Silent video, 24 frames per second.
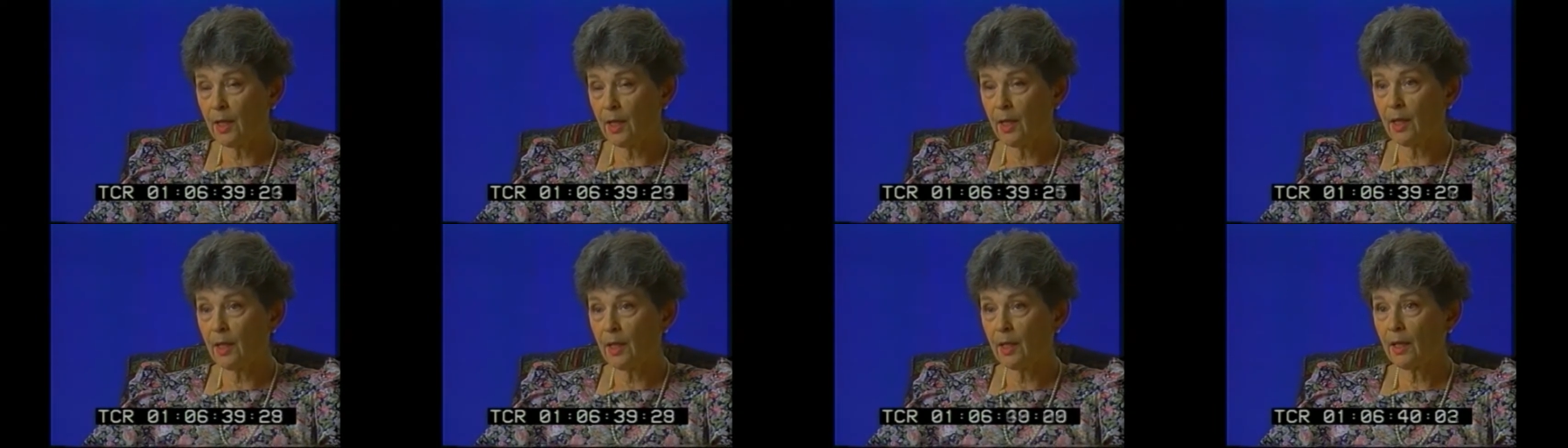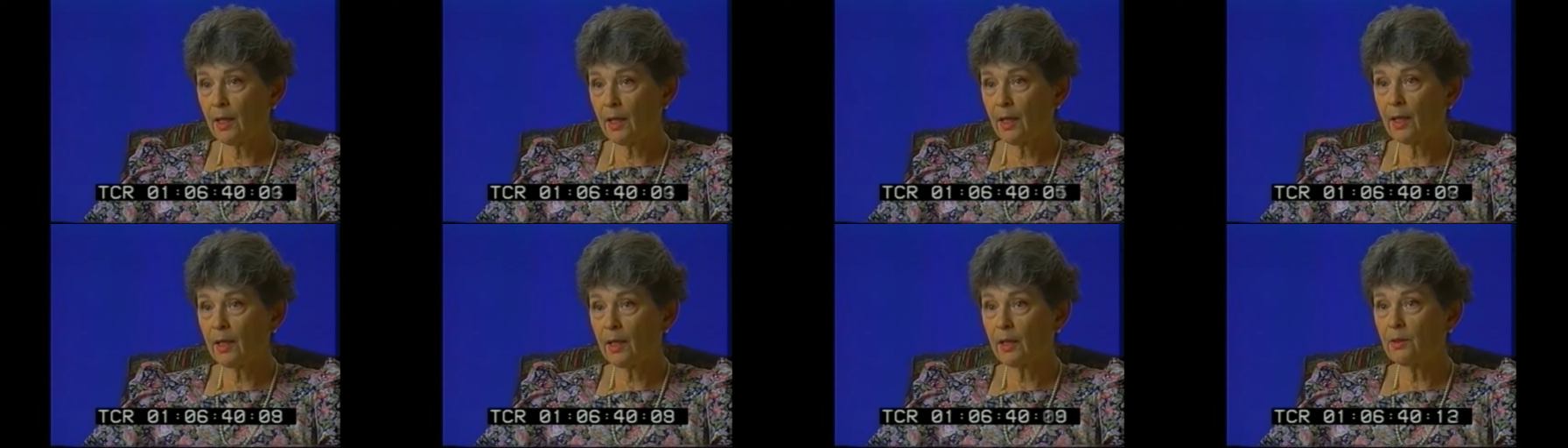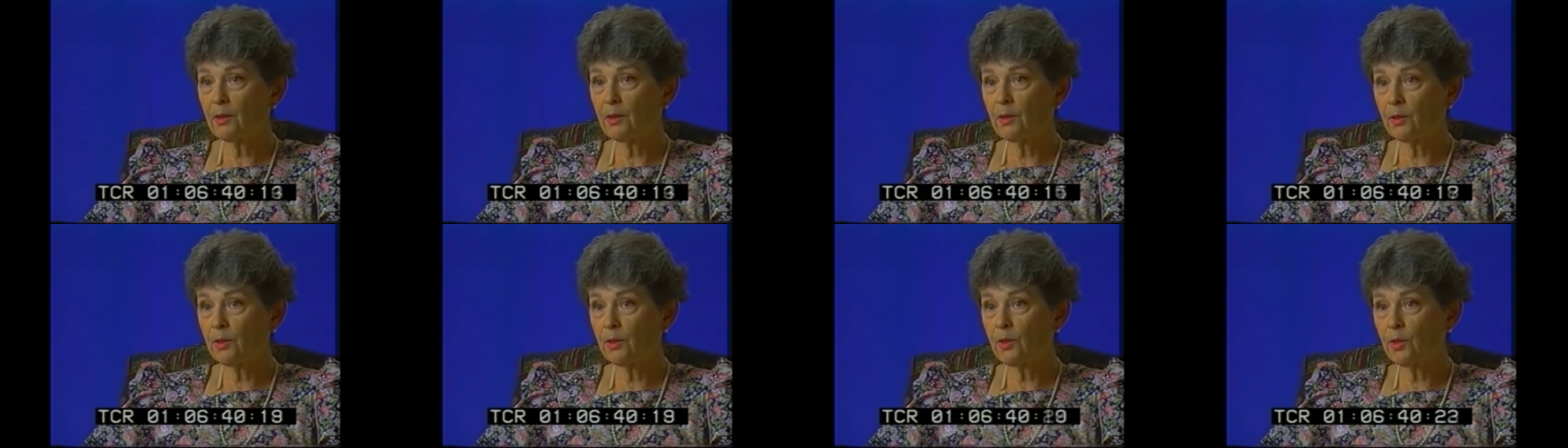had
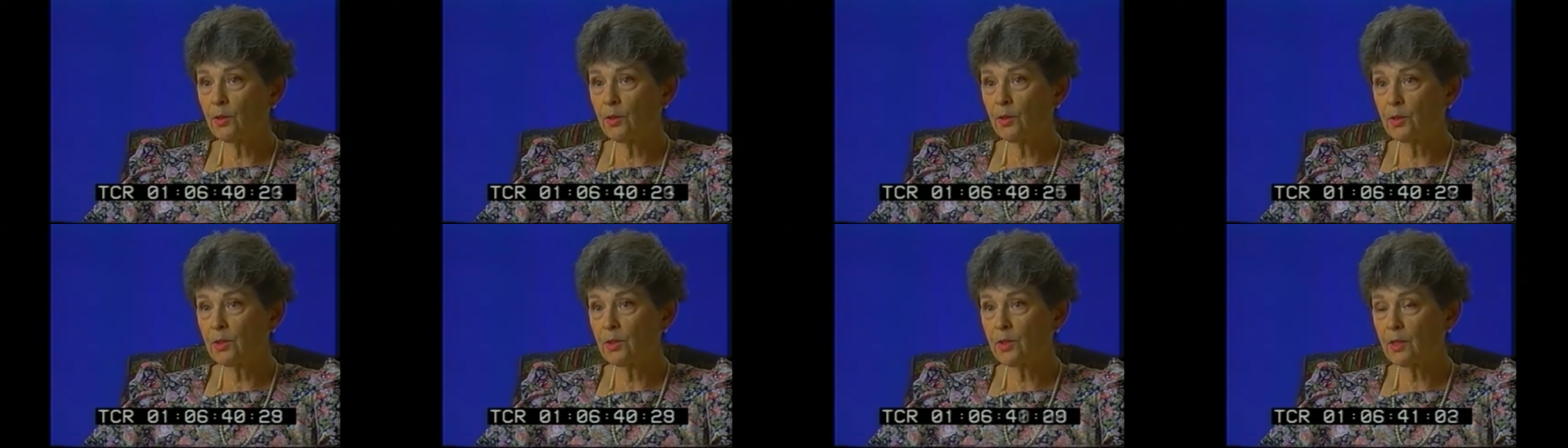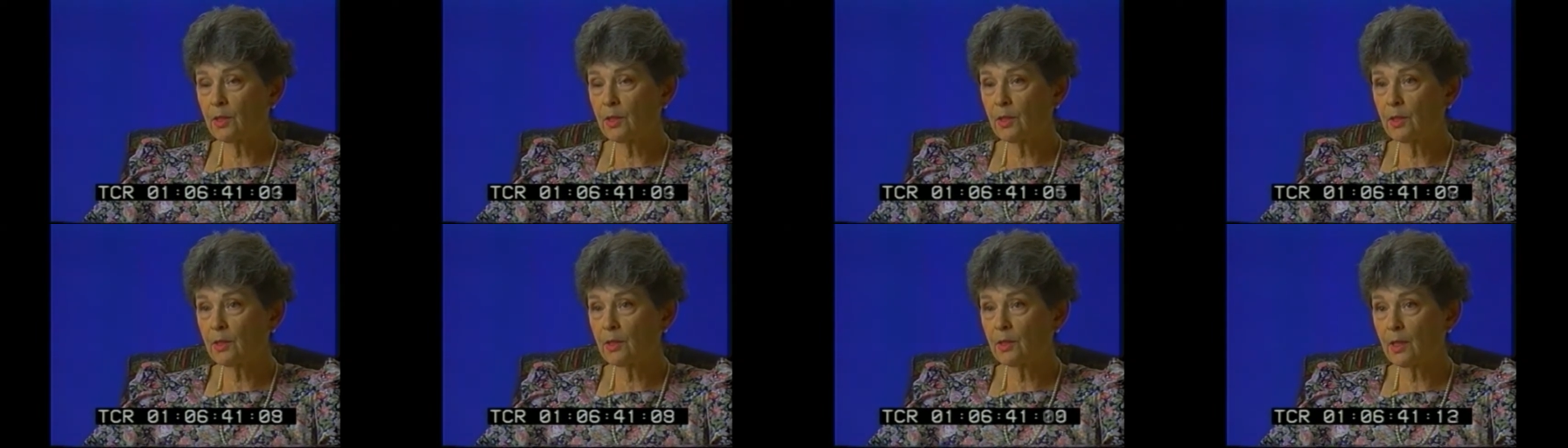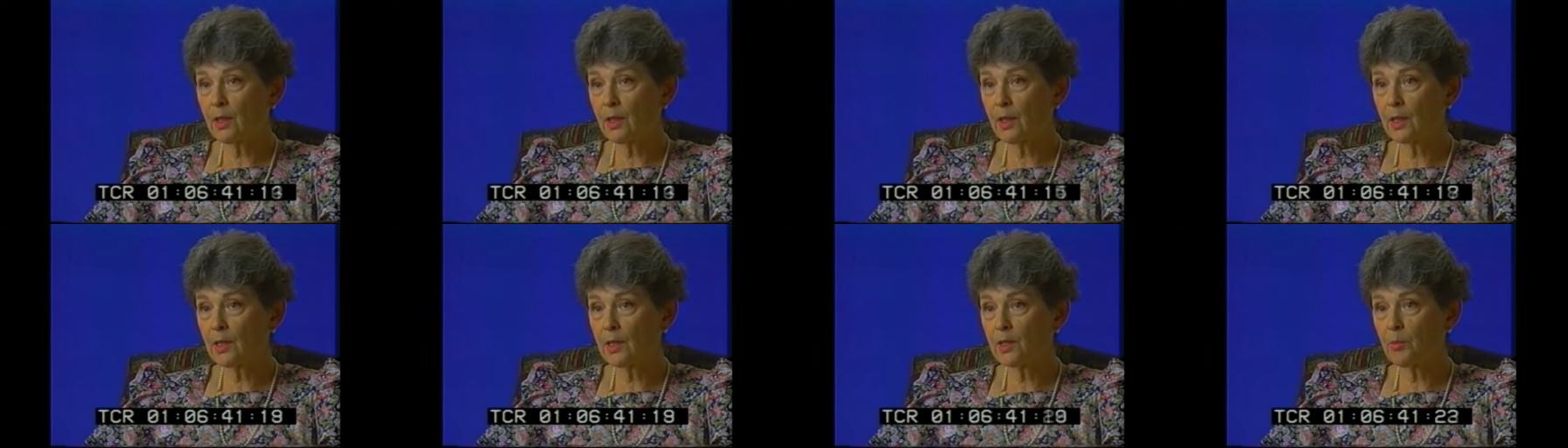used this
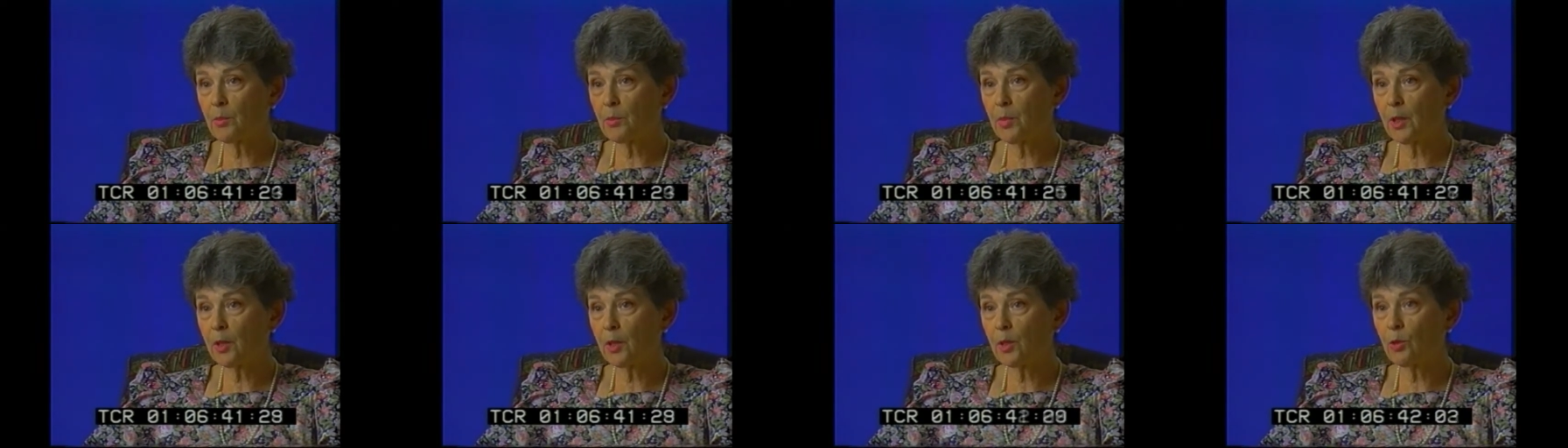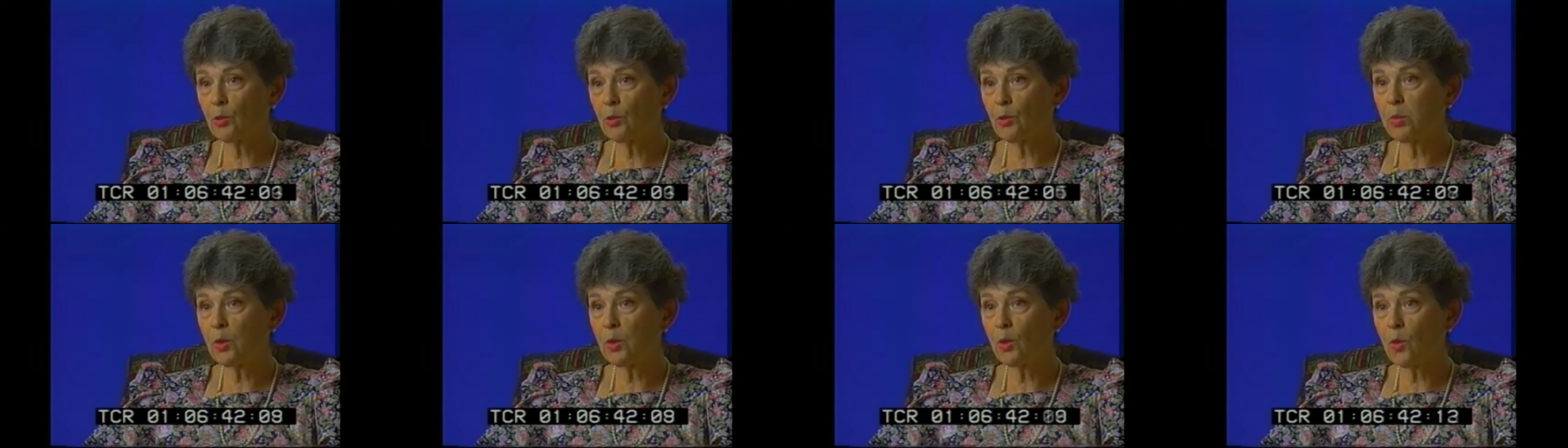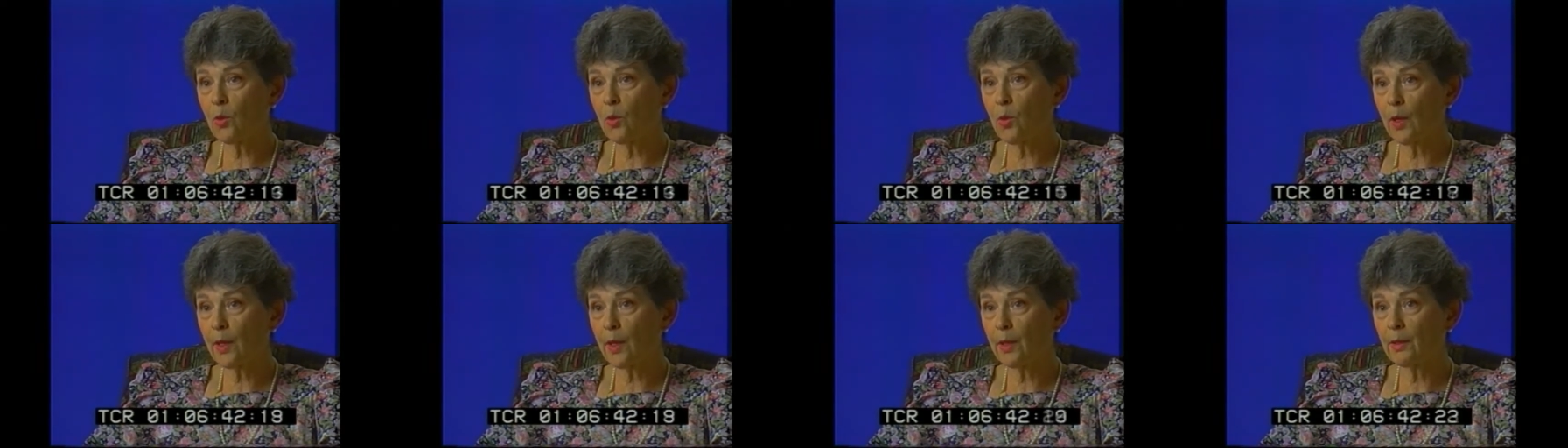as a political
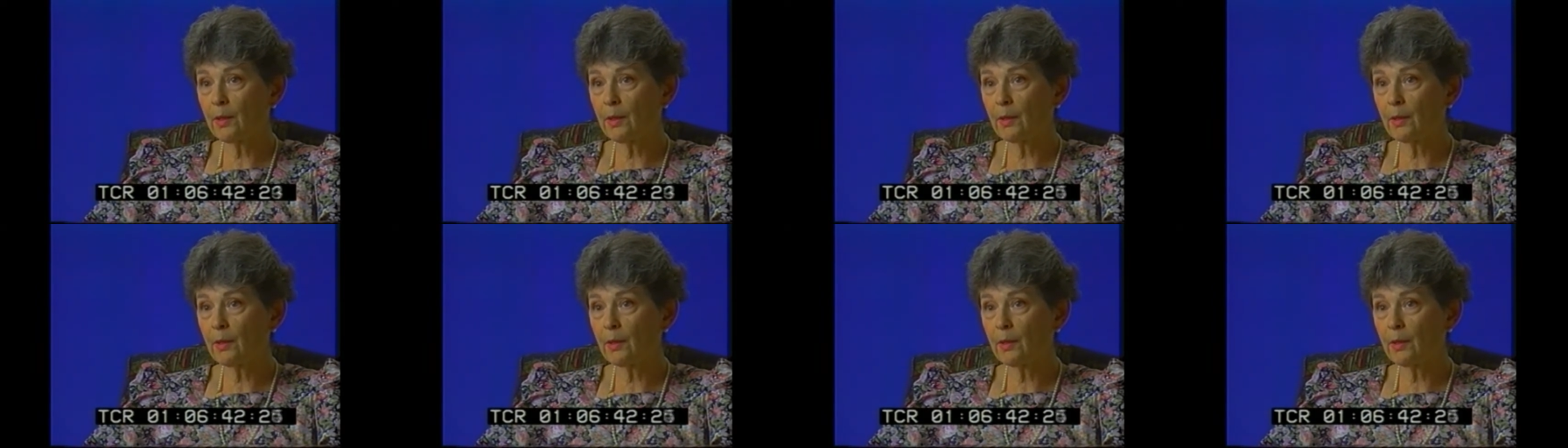ploy